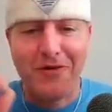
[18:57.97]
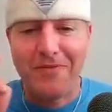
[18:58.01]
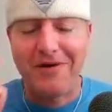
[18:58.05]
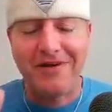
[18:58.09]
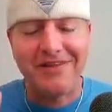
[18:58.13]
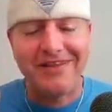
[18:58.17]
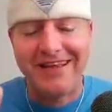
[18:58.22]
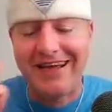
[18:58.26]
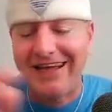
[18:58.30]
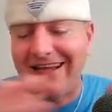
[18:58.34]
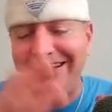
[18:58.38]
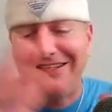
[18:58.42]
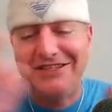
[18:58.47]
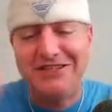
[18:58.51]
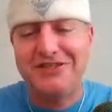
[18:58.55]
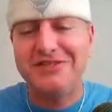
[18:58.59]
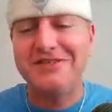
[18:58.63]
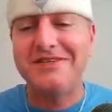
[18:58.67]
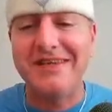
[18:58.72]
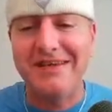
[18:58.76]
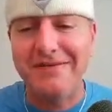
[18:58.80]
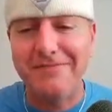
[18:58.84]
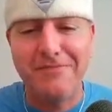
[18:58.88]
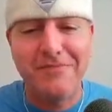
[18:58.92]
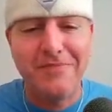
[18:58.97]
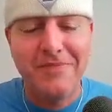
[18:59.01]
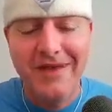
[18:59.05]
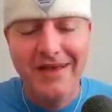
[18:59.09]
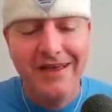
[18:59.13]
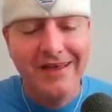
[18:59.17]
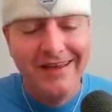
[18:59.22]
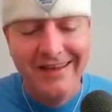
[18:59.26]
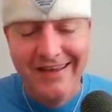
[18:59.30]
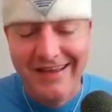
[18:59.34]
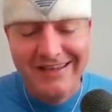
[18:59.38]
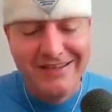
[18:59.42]
about that. It's just,
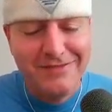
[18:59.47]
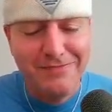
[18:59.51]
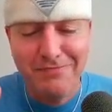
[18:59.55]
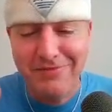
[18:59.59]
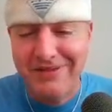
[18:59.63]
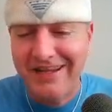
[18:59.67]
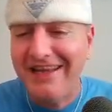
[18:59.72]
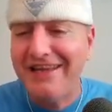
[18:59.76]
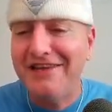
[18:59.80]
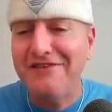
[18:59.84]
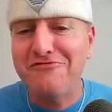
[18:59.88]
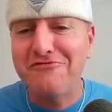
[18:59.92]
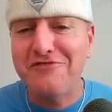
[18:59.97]
it's blatant